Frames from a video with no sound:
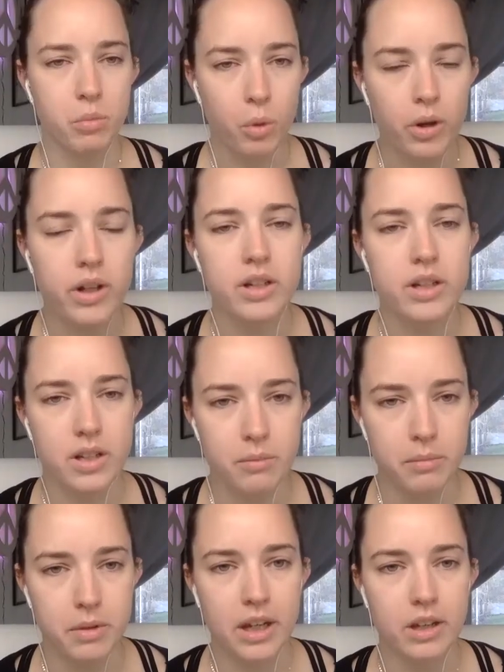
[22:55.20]
important
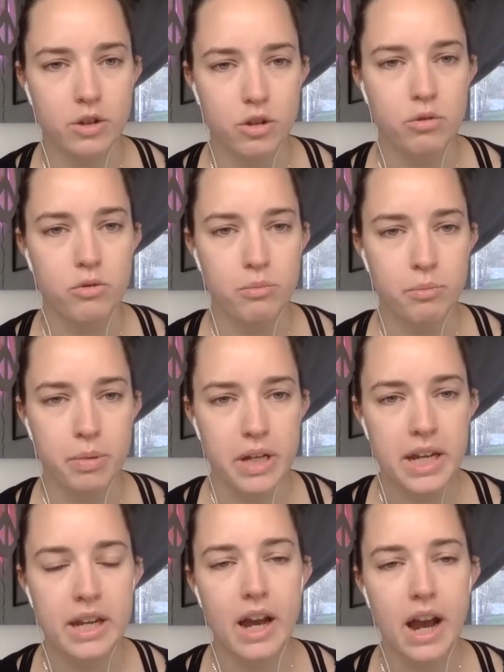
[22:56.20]
to me to
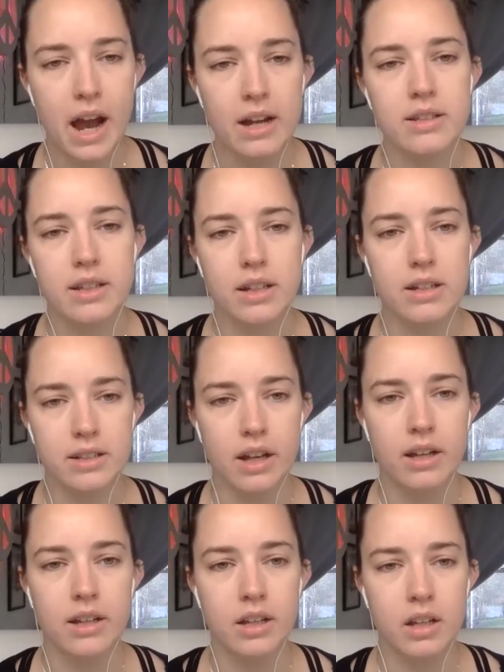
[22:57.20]
be as
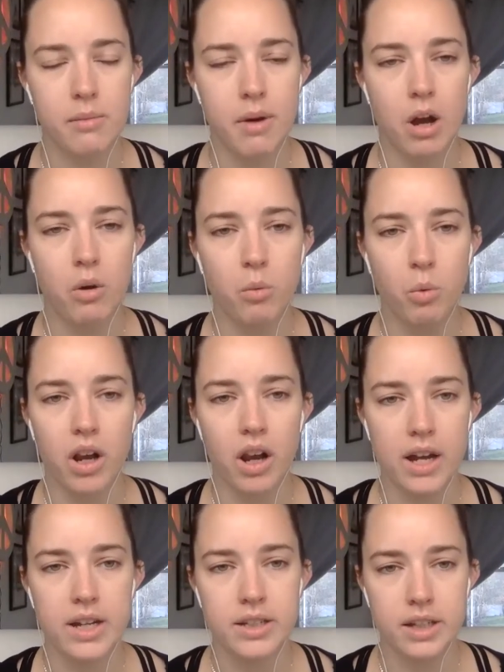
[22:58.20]
excited about what
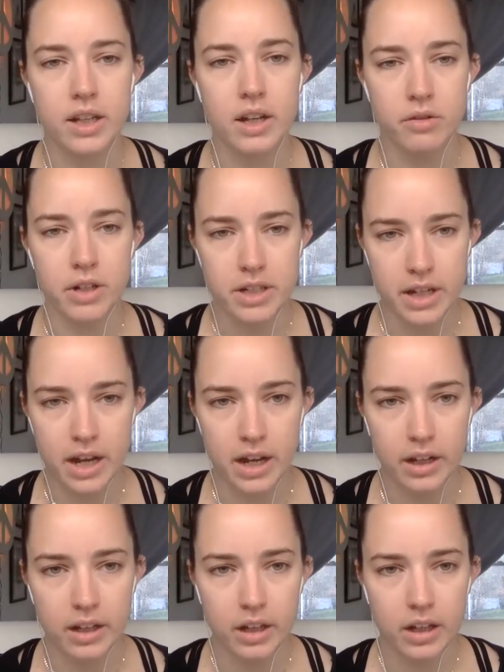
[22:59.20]
I did every
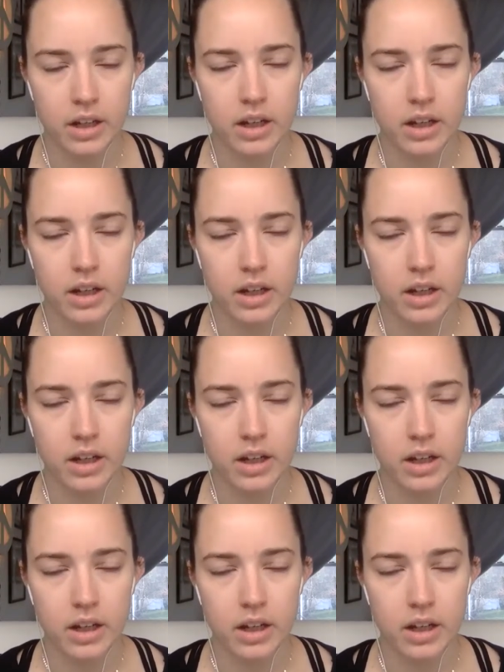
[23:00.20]
day